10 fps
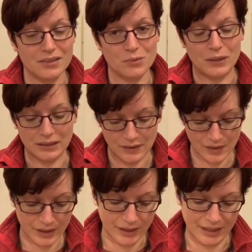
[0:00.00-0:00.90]
as well.
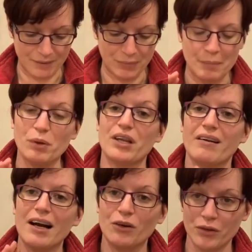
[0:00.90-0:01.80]
But there
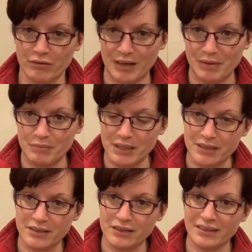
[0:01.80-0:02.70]
are other rabbit
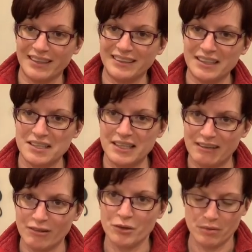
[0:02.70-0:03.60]
mixes, and actually
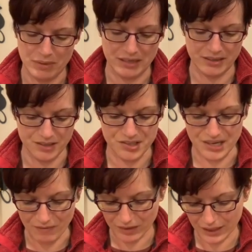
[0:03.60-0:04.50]
there are other mixes
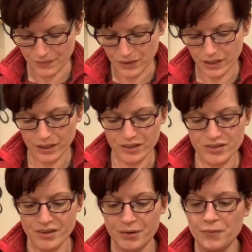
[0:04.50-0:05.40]
generally.
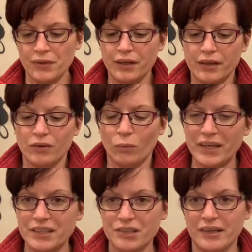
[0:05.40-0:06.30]
So
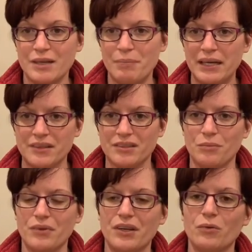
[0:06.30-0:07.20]
when you're trying to pick
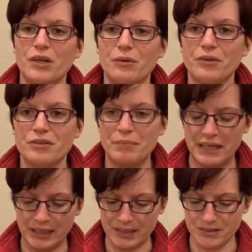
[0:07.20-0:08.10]
something, what you want to
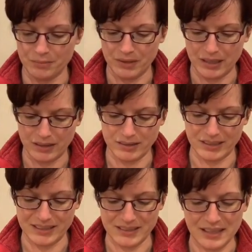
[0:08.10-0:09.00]
pick is something
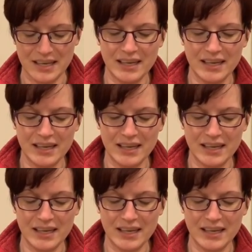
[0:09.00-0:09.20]
that is